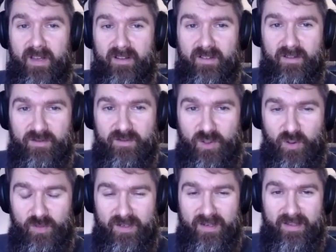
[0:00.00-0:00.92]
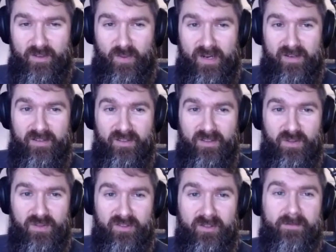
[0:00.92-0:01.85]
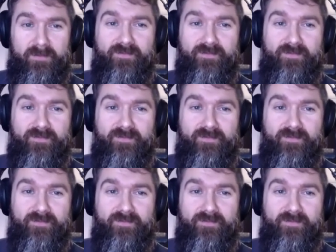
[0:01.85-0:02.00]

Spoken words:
I'll show you a bit later why you need to use it.